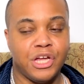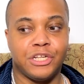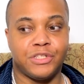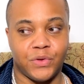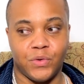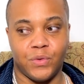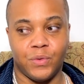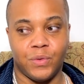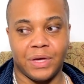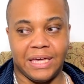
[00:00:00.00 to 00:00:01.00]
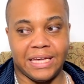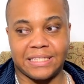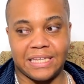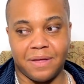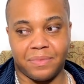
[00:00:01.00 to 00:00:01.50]
to
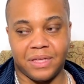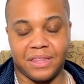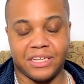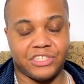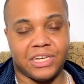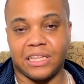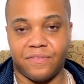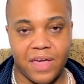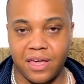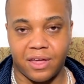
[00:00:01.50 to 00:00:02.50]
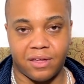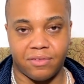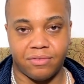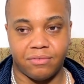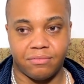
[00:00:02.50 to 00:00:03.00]
get something that she got the fake
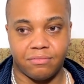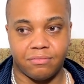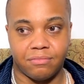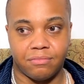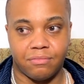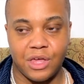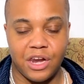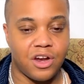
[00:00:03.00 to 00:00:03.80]
of in a